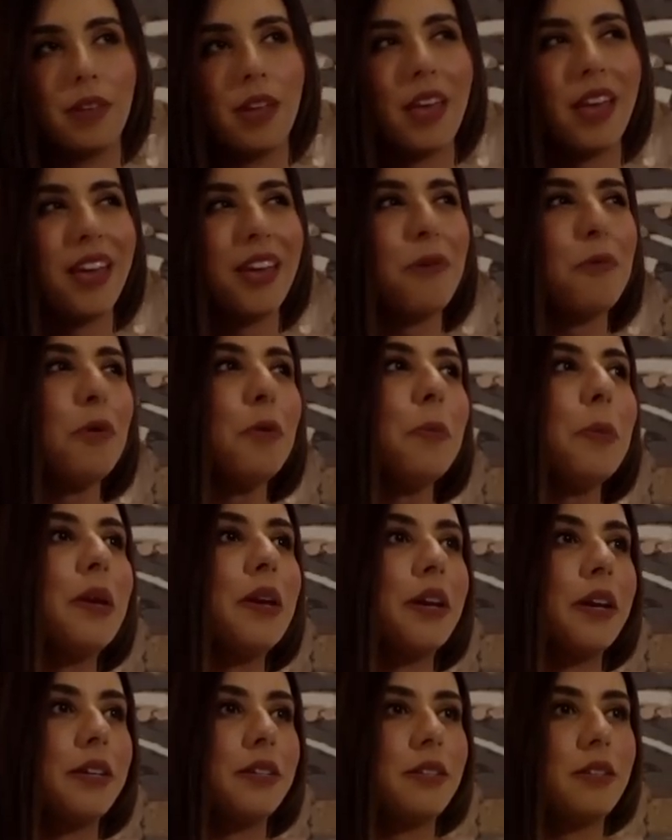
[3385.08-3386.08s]
It would be
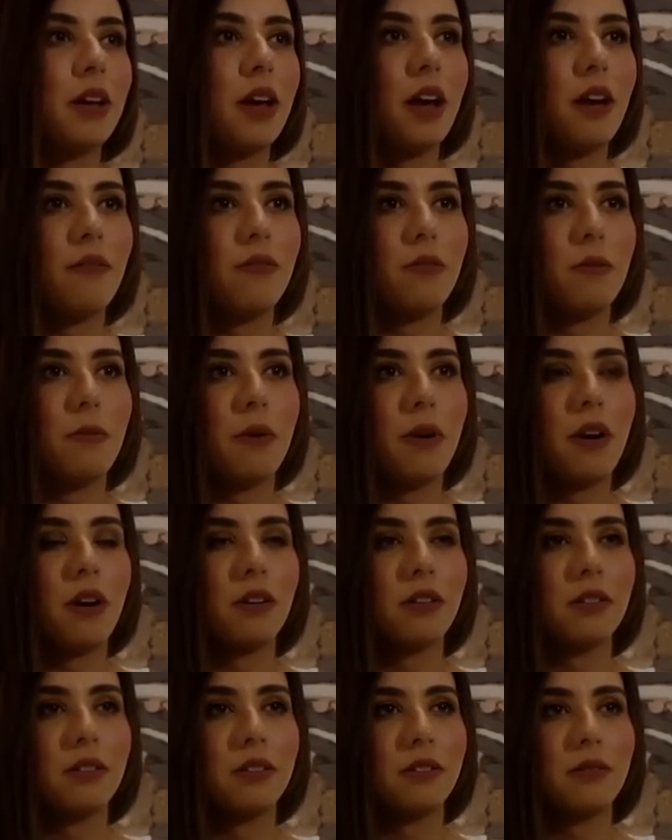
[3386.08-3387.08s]
nice to have the
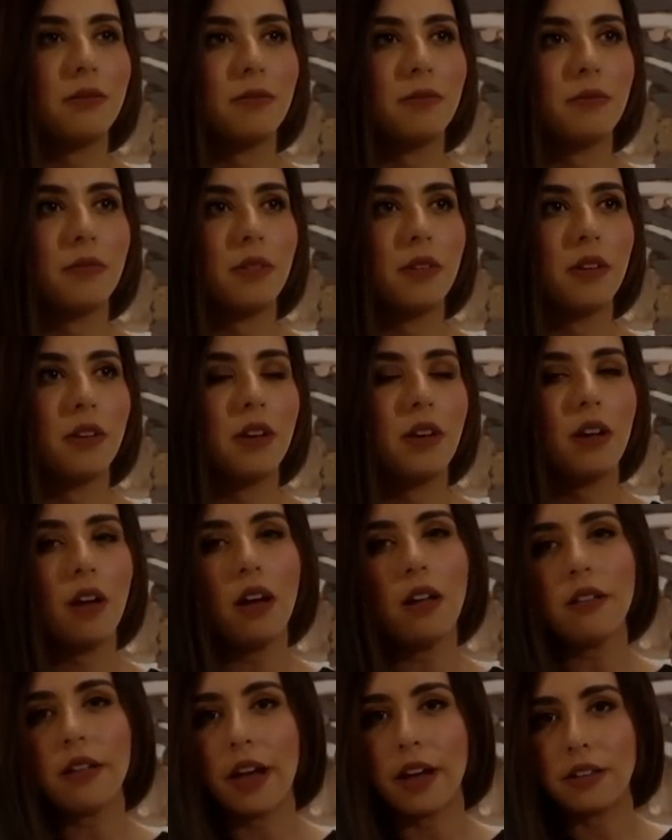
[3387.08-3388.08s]
box.
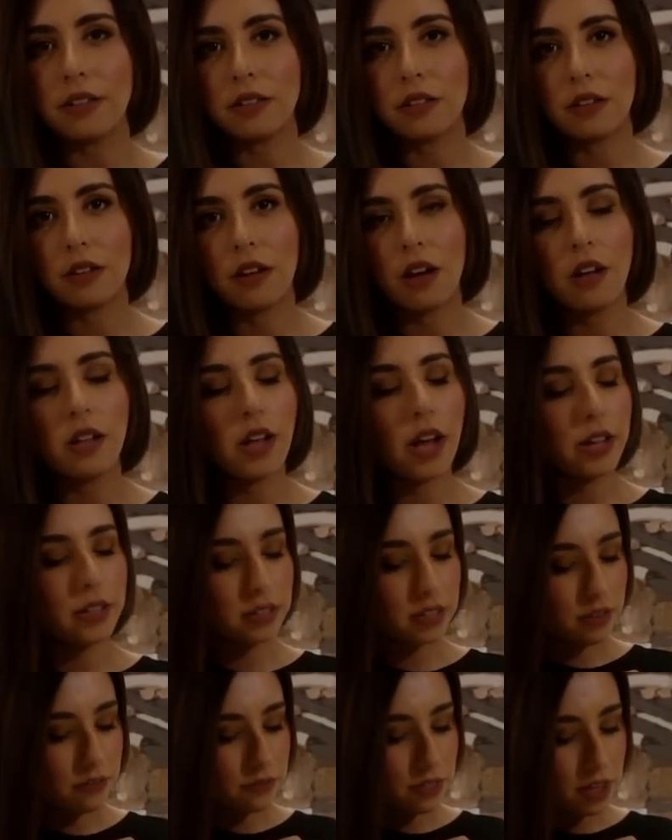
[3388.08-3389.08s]
I'll
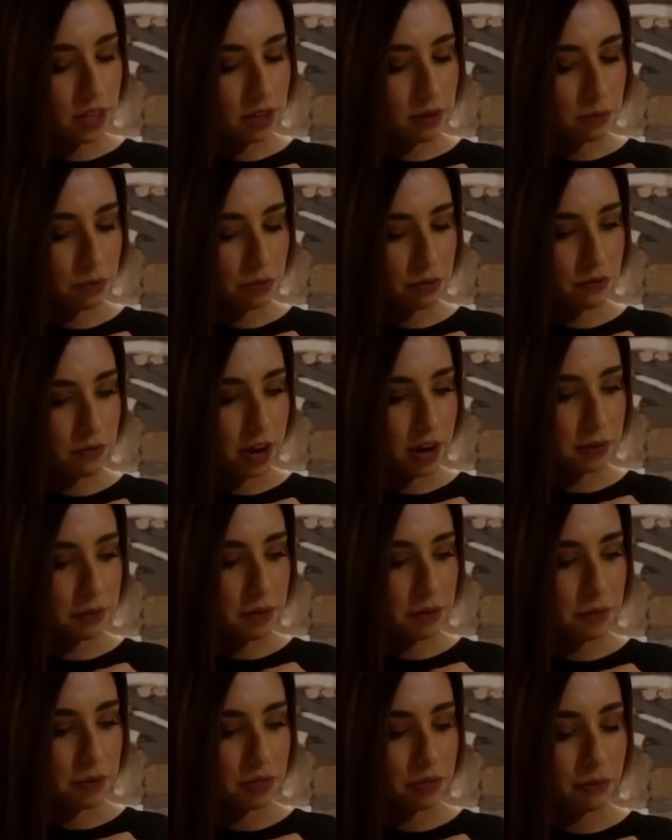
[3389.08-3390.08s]
ask if they can provide
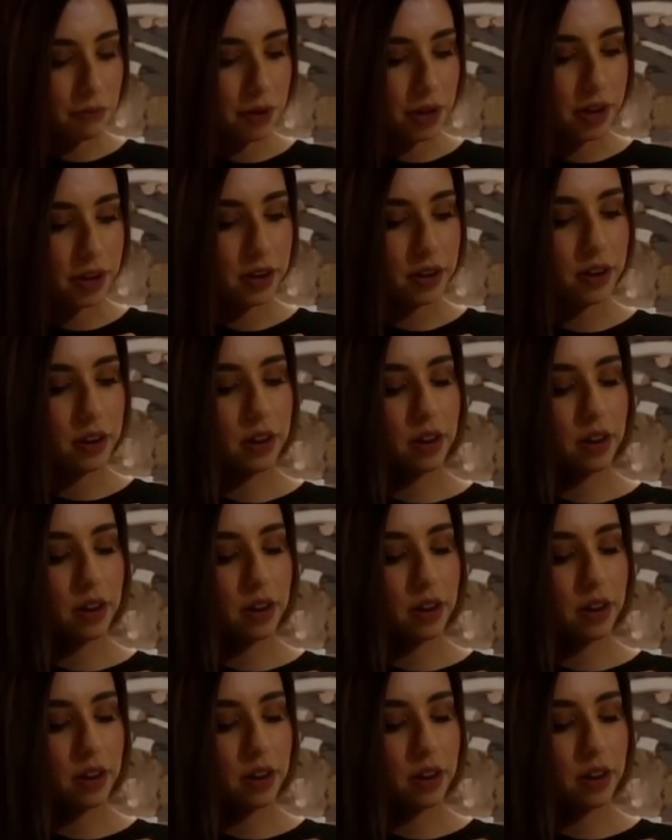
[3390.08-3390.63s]
me with one,